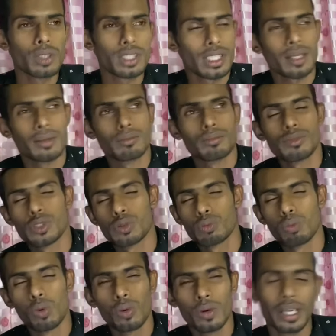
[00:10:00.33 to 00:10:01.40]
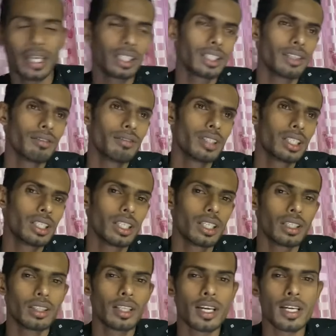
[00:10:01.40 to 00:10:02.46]
some small
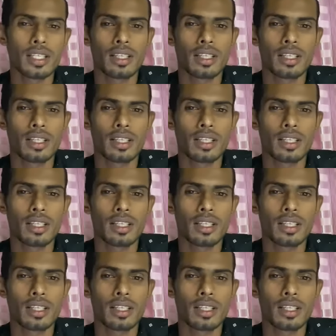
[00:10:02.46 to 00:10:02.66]
activity that